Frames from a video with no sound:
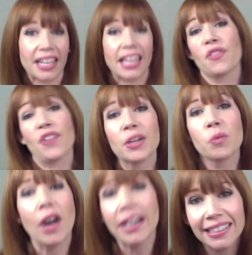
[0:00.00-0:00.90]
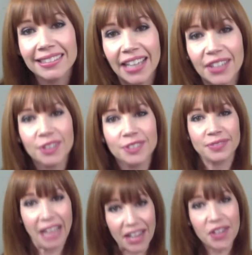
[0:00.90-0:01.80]
If I had wanted it
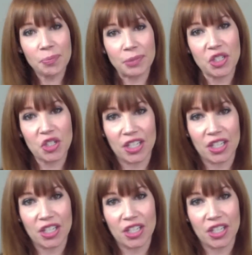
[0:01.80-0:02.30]
lighter, I could have bleached